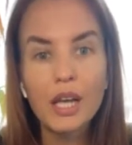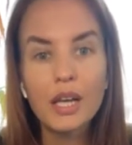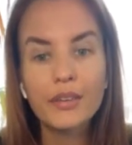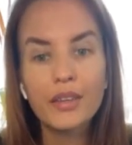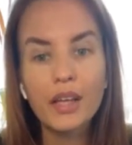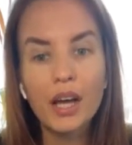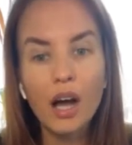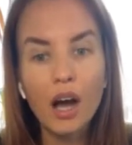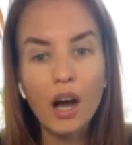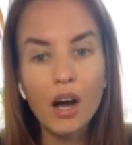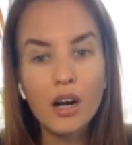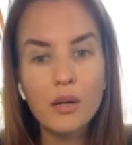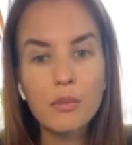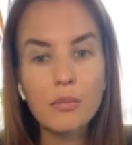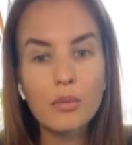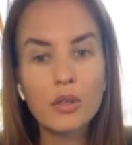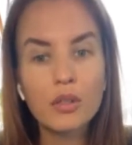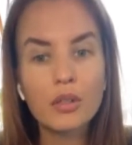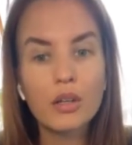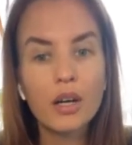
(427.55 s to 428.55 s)
The
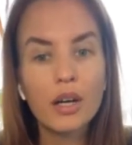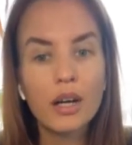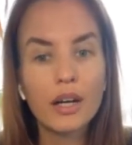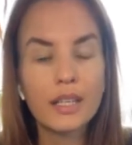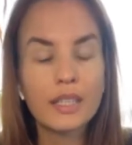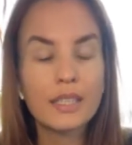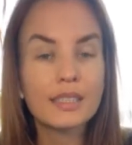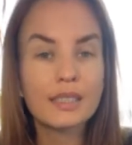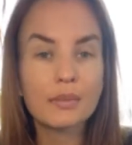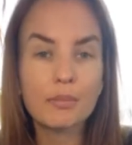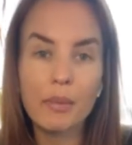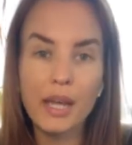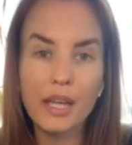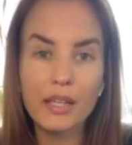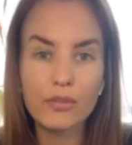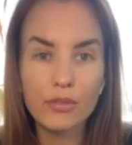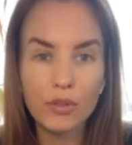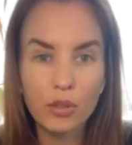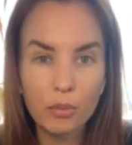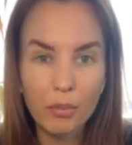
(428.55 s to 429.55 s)
armor is
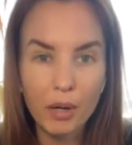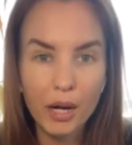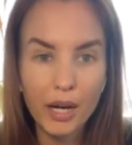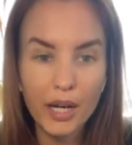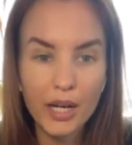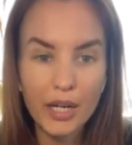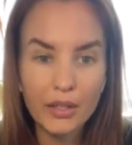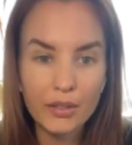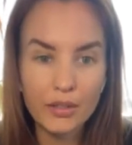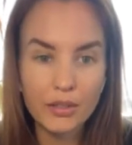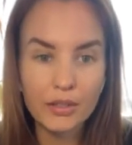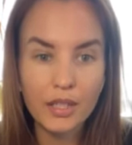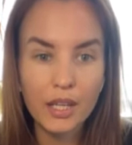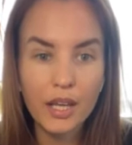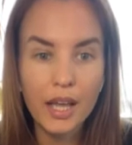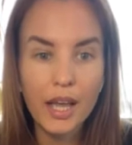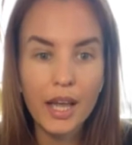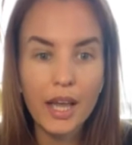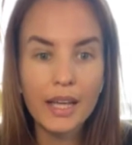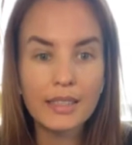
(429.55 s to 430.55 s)
made from iron
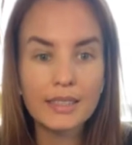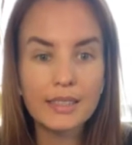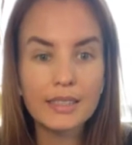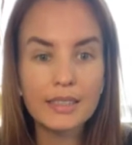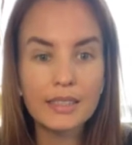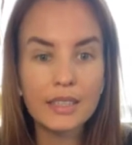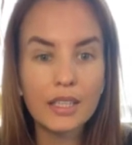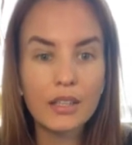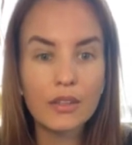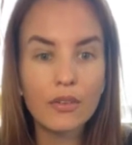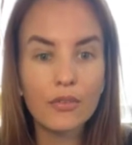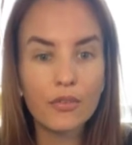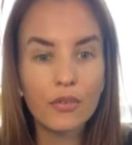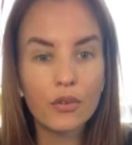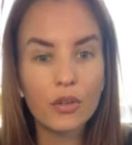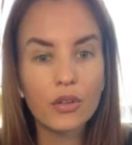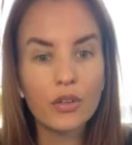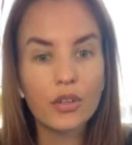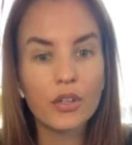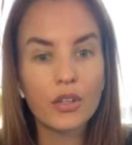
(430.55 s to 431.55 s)
and steel,
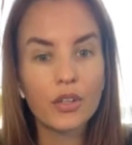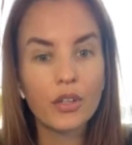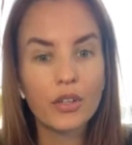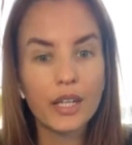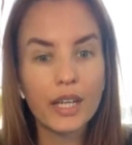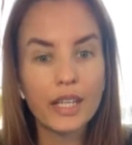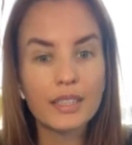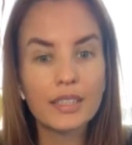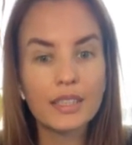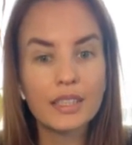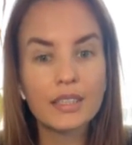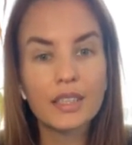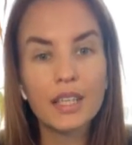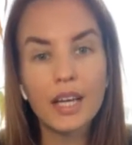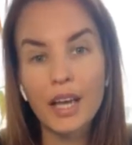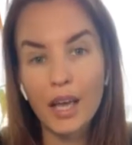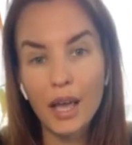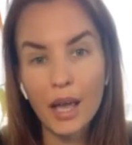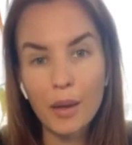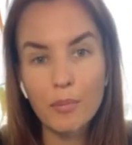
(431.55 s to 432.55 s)
further connecting
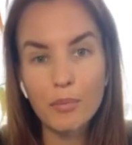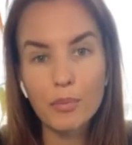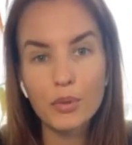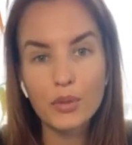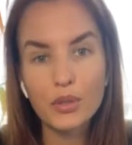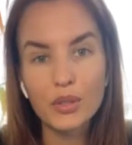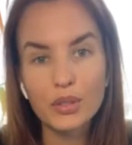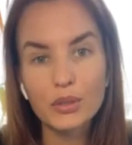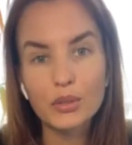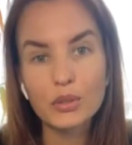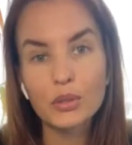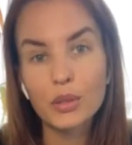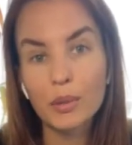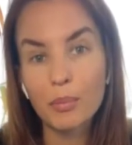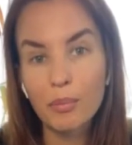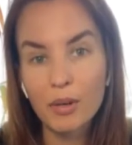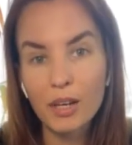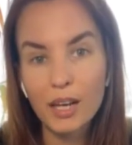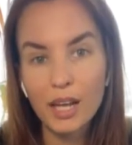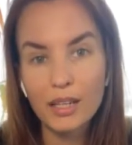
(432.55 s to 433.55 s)
the emperor to the
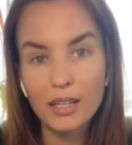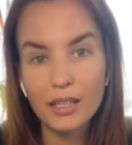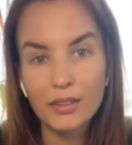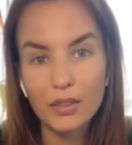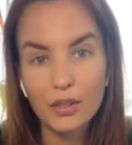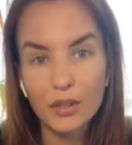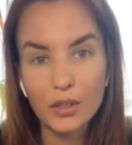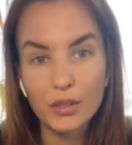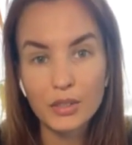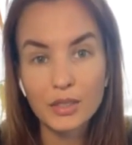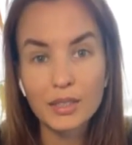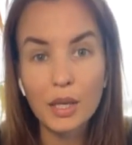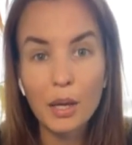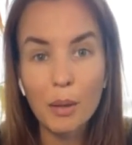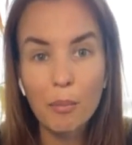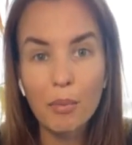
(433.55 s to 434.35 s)
planet Earth,